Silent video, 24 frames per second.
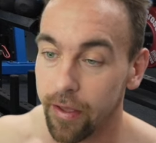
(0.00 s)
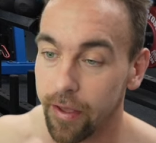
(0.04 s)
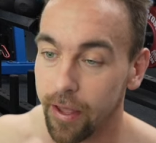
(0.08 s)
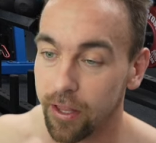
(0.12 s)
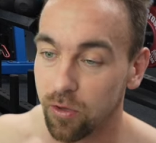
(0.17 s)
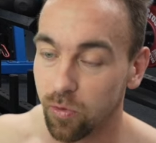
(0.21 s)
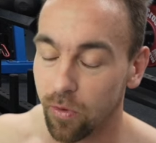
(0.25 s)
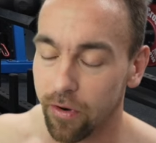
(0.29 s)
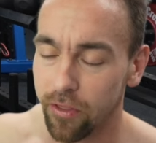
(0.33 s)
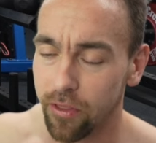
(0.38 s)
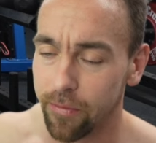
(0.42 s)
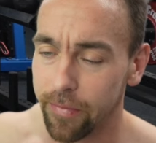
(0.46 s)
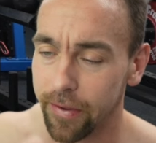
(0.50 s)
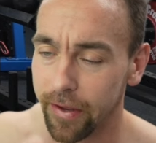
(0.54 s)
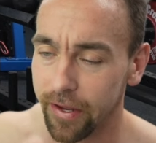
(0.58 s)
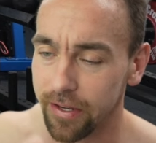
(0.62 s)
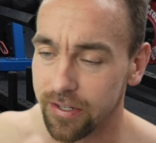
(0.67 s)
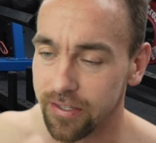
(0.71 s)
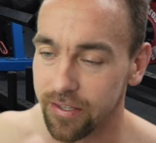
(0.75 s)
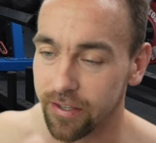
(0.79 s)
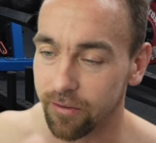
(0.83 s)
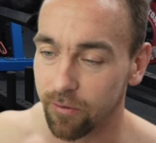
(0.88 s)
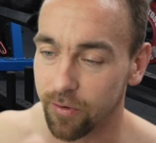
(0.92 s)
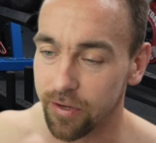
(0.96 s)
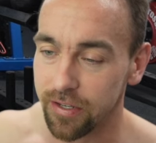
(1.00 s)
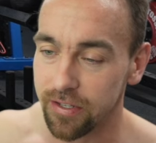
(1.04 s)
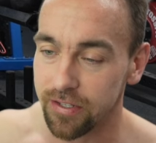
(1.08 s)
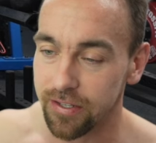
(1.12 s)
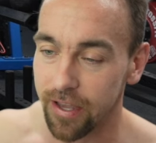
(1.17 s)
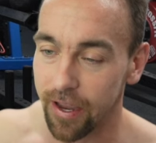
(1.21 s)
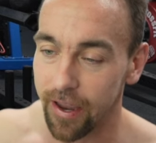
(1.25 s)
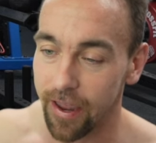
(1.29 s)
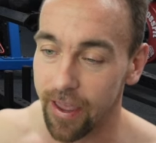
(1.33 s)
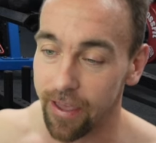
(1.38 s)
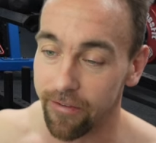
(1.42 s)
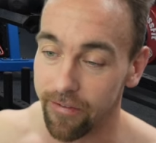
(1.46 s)
It's one of the biggest reasons
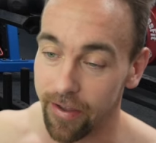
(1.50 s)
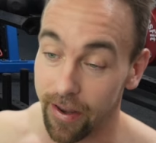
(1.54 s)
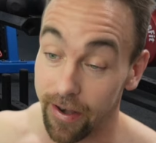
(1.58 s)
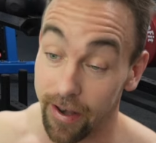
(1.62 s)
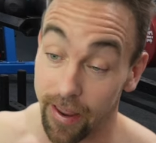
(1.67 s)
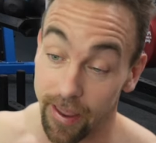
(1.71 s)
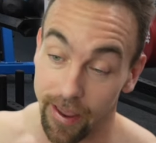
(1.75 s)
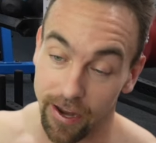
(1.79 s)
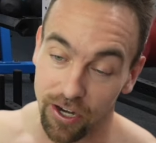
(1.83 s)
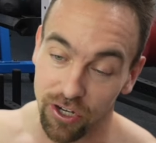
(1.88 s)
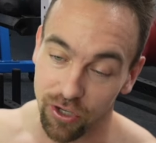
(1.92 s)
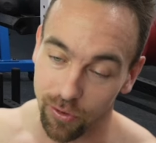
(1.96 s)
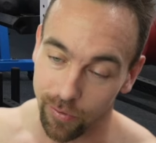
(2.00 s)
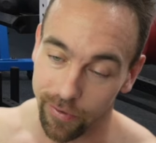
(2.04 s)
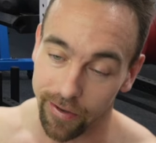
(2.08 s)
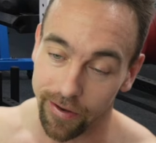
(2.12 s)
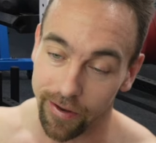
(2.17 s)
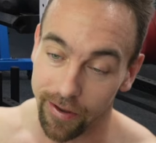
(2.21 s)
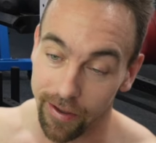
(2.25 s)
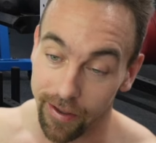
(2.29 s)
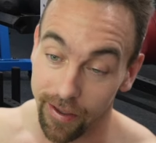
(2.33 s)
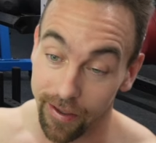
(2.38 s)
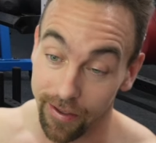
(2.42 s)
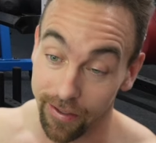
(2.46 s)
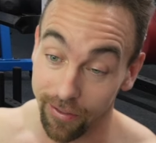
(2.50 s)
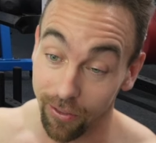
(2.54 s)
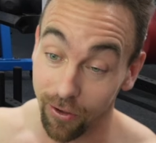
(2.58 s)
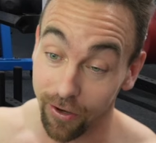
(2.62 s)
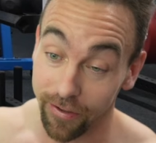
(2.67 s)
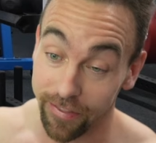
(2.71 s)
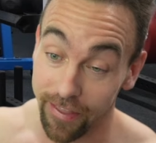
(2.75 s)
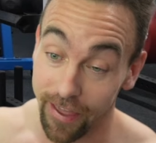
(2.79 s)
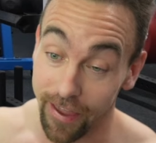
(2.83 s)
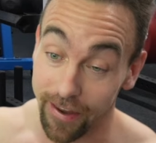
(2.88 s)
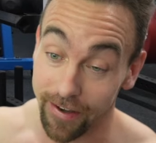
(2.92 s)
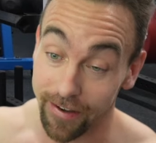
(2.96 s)
I have, and actually, look
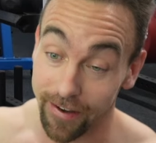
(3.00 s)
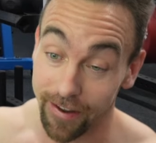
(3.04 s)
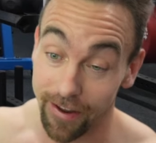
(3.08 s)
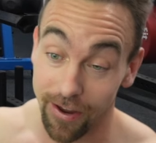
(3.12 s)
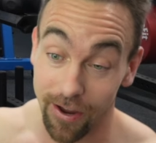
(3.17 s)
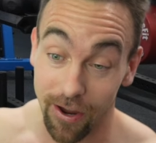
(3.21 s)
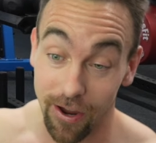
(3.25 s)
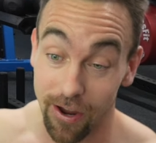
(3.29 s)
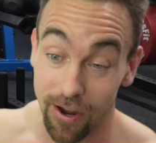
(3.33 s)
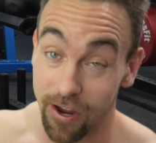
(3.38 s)
at that,